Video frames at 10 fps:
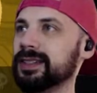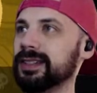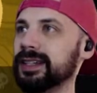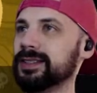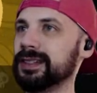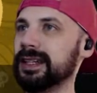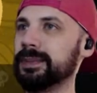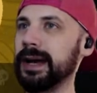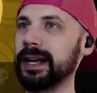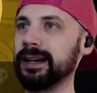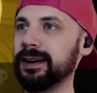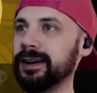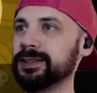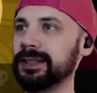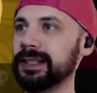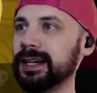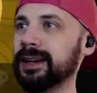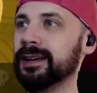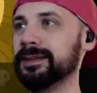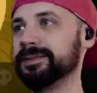and then there's another pack of cards right
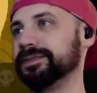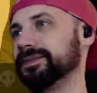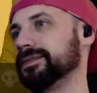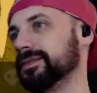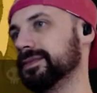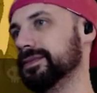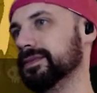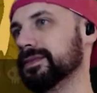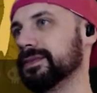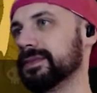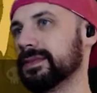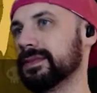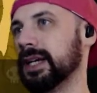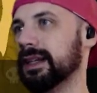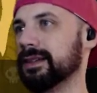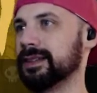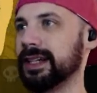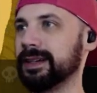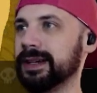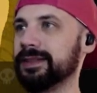there. But looks
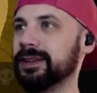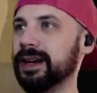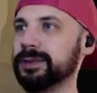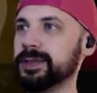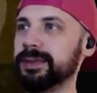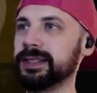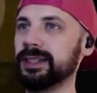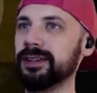like we have no option but to go